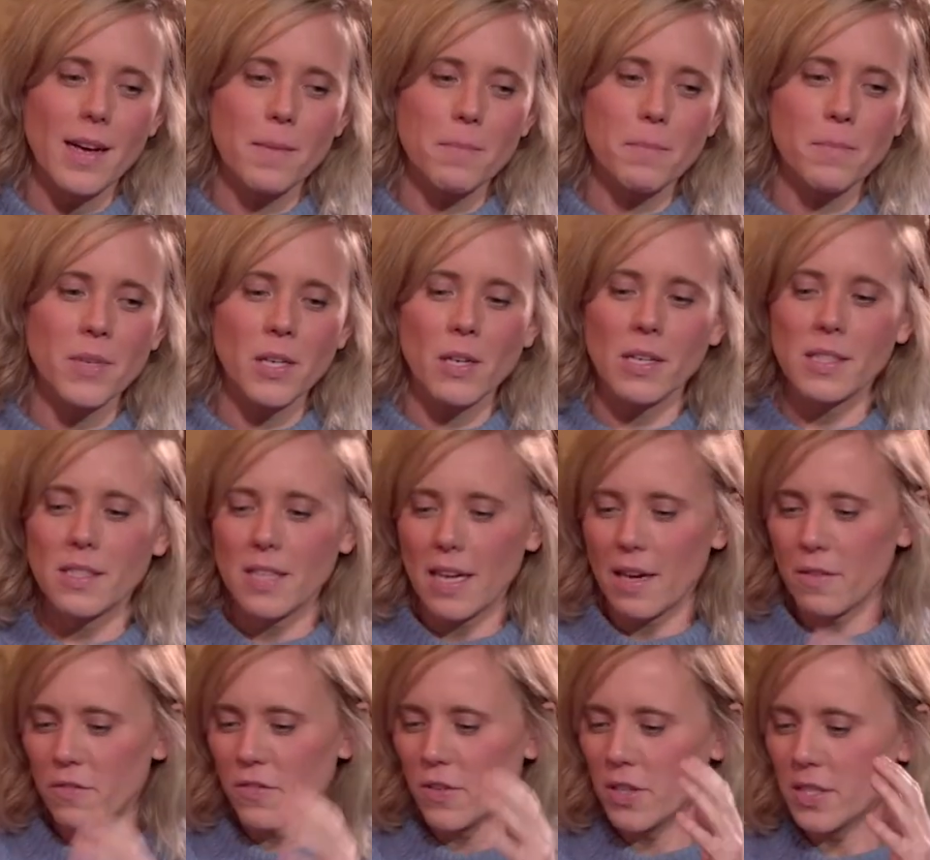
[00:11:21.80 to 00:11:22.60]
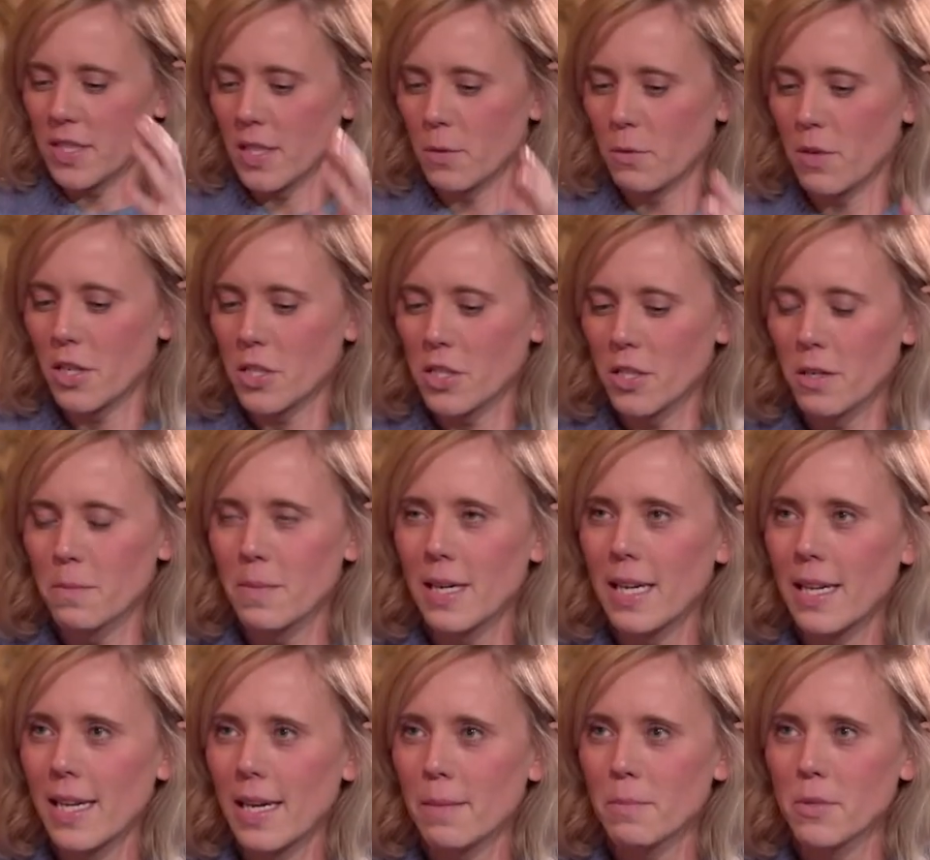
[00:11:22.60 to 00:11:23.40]
Because first I watched it on
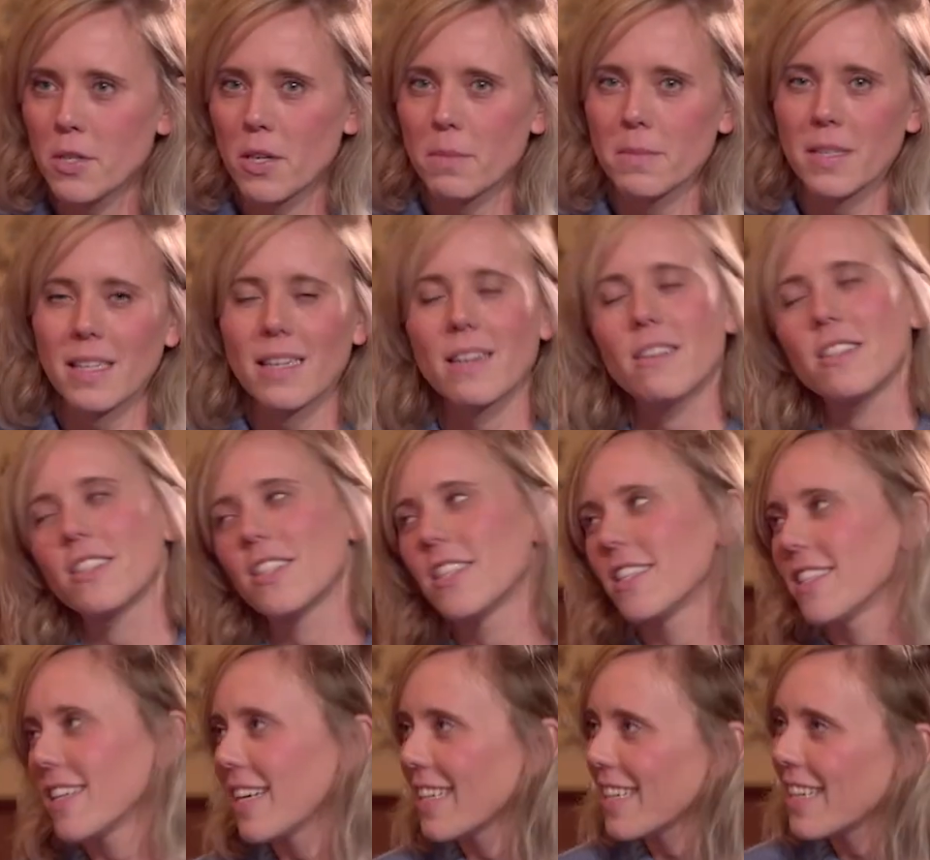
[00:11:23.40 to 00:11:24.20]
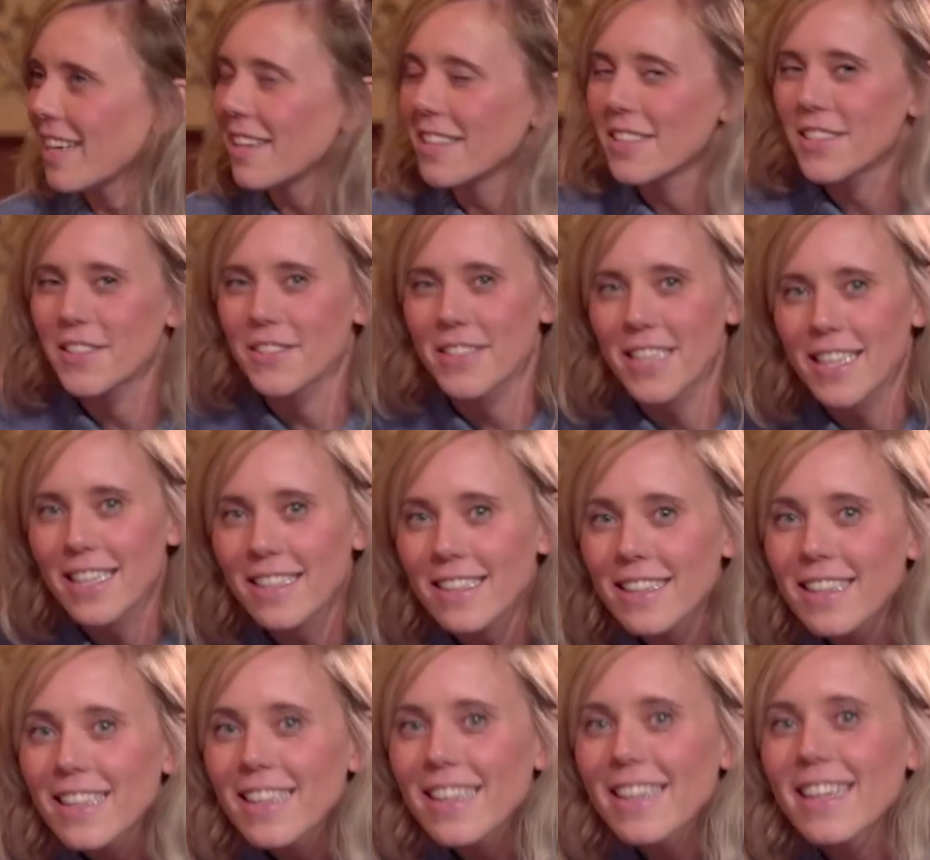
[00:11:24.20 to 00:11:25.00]
my laptop, and I can't do that.